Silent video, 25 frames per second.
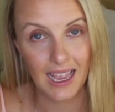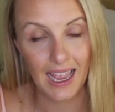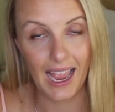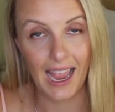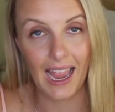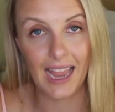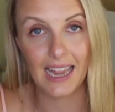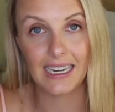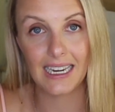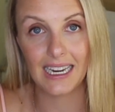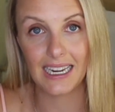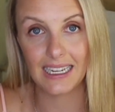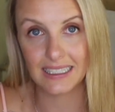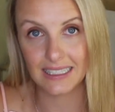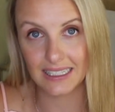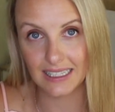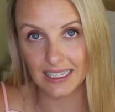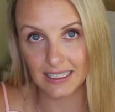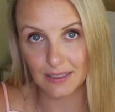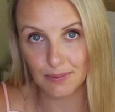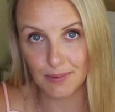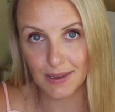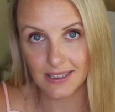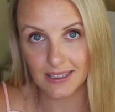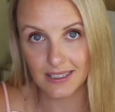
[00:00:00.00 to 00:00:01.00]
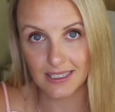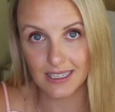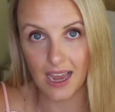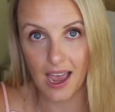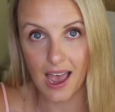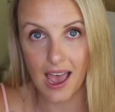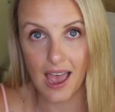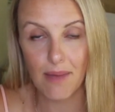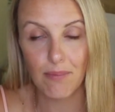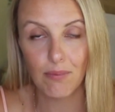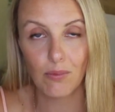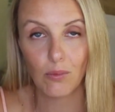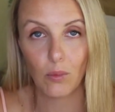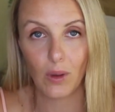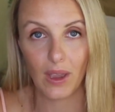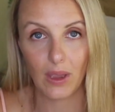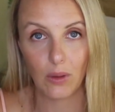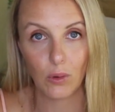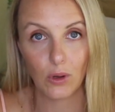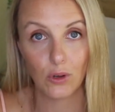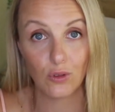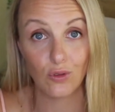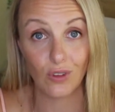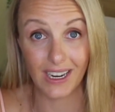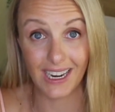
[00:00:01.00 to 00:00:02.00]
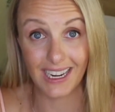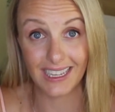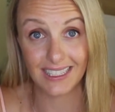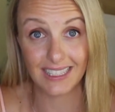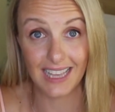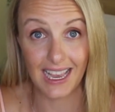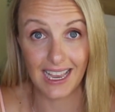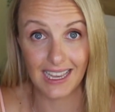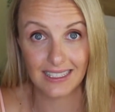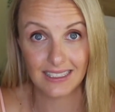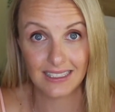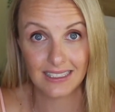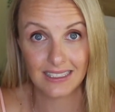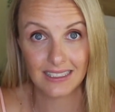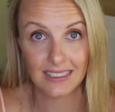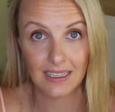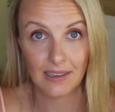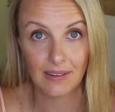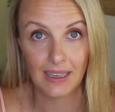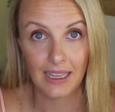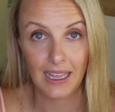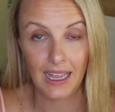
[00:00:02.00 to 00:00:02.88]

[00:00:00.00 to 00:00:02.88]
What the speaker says: And in 6 months' time, we would reassess.